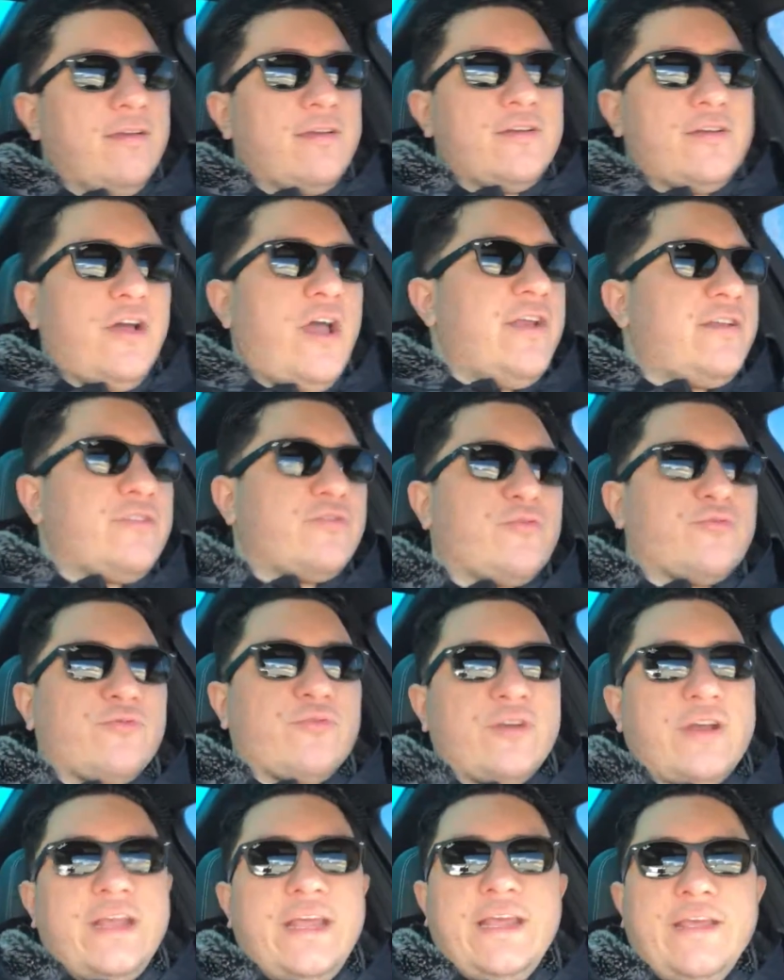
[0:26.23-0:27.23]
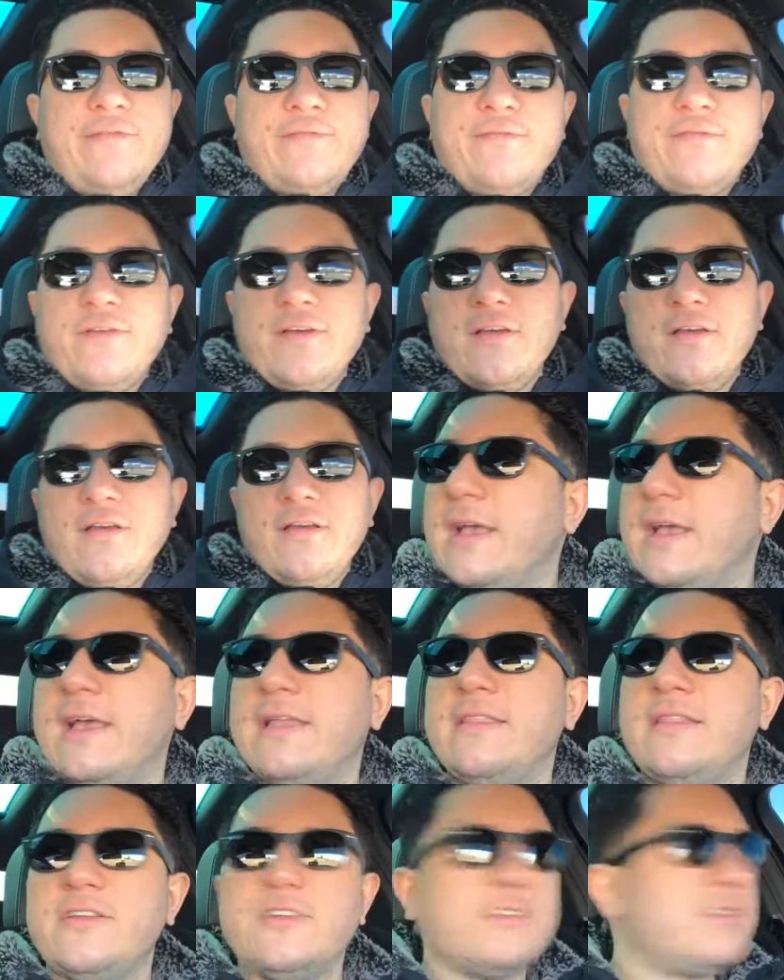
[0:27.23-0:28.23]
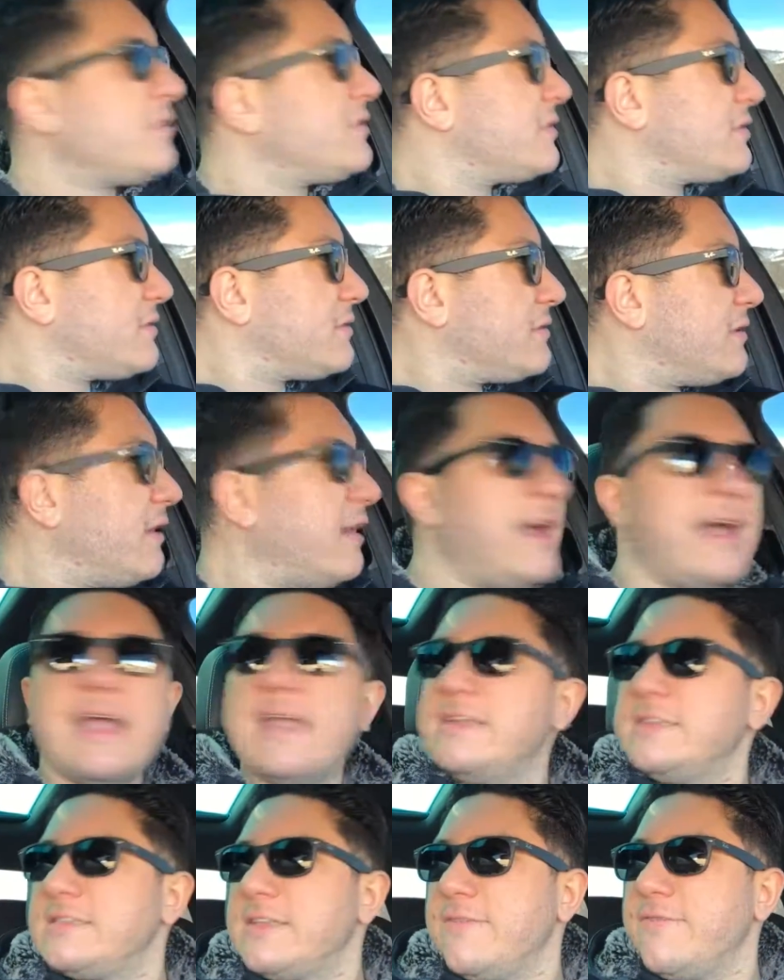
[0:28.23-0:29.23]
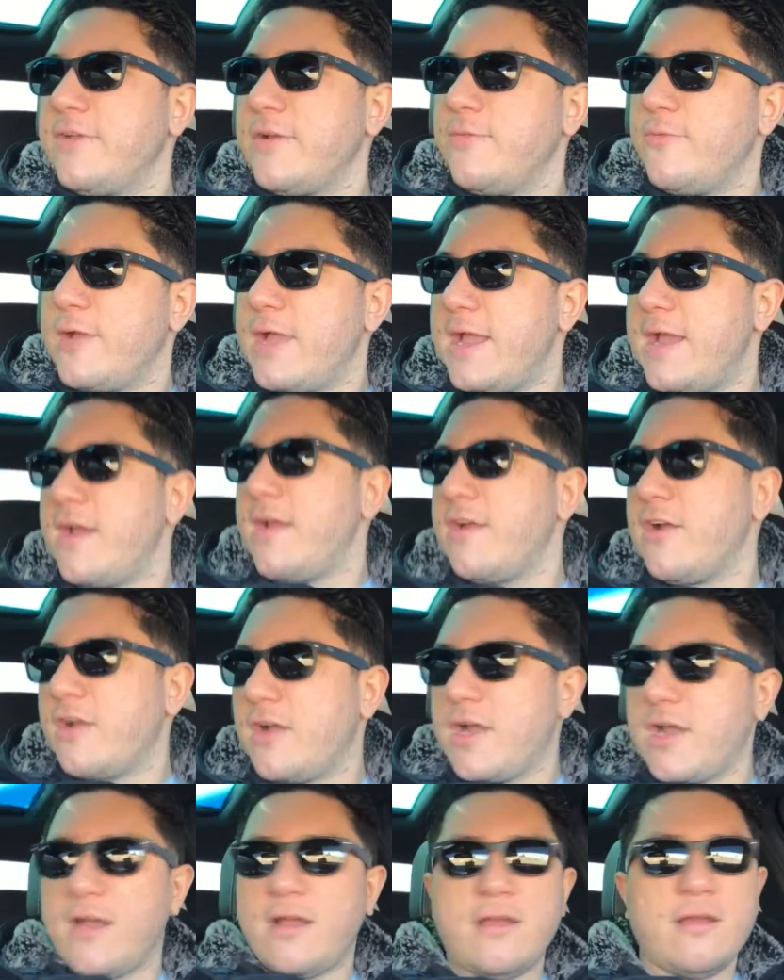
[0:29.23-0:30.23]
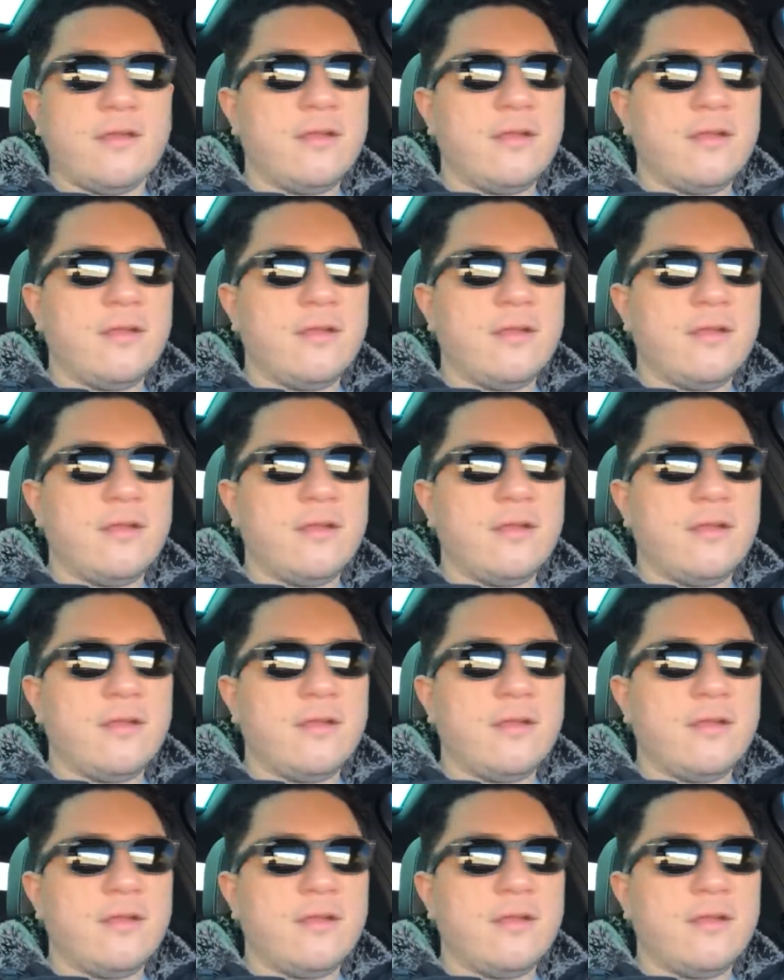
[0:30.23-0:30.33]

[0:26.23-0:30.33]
Good grief. And there's ice everywhere.